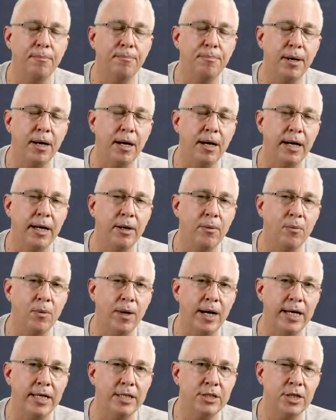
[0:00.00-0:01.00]
by
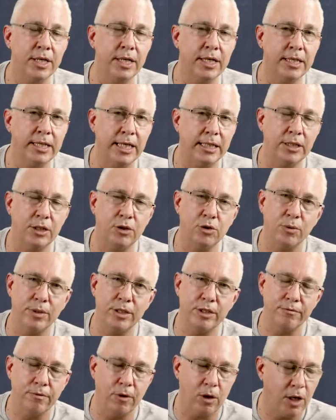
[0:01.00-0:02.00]
ways in connecting to
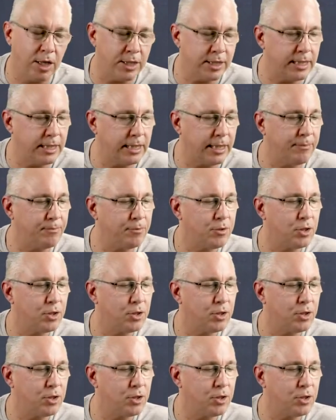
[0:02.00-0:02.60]
its velocity.